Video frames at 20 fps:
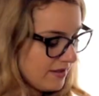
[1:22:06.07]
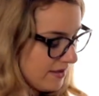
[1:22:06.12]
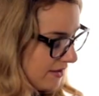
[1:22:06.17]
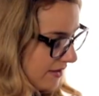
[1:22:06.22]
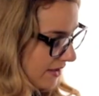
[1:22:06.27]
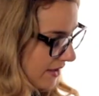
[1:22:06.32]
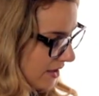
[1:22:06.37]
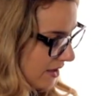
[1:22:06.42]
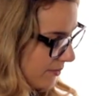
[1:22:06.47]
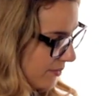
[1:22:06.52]

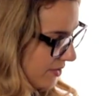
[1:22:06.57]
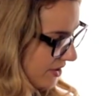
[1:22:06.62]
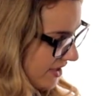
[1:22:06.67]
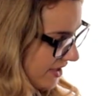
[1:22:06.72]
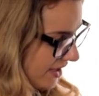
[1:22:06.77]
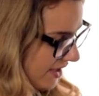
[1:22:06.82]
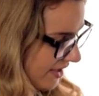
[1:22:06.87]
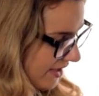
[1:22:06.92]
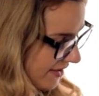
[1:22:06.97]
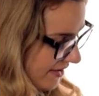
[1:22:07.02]
Okay, I'll put an
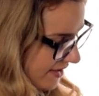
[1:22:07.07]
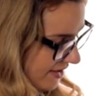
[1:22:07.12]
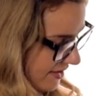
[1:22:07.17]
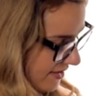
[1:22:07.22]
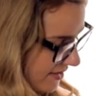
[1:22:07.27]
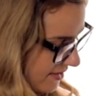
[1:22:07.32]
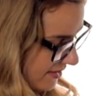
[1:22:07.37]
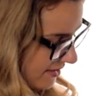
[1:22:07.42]
I there.